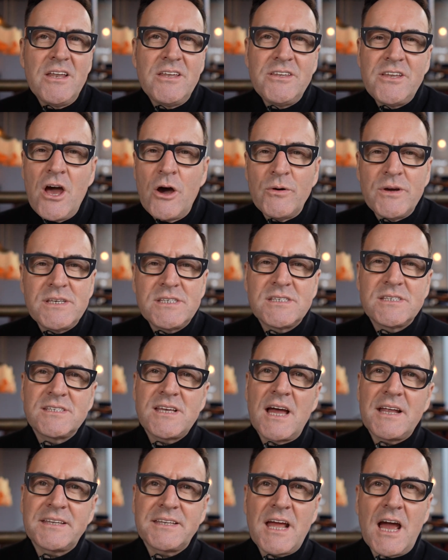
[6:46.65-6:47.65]
no, He
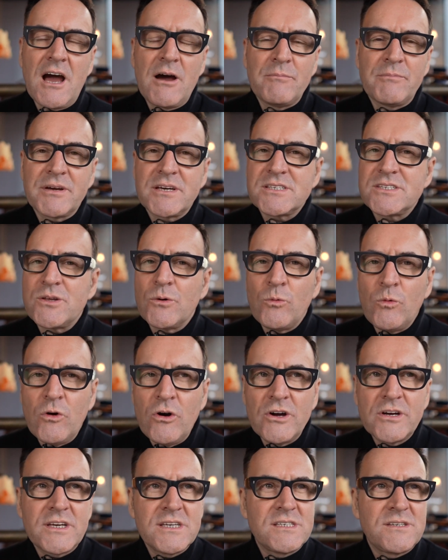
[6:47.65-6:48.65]
sat down because the
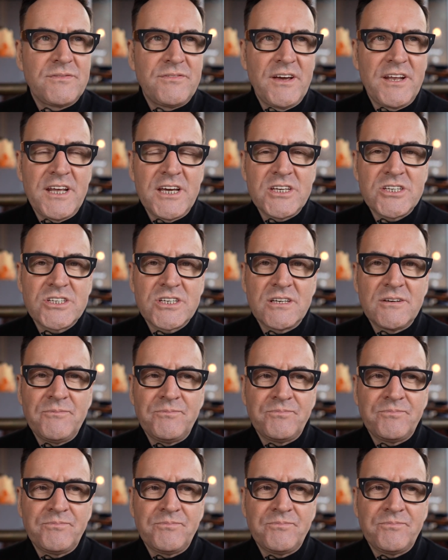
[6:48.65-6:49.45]
work is finished.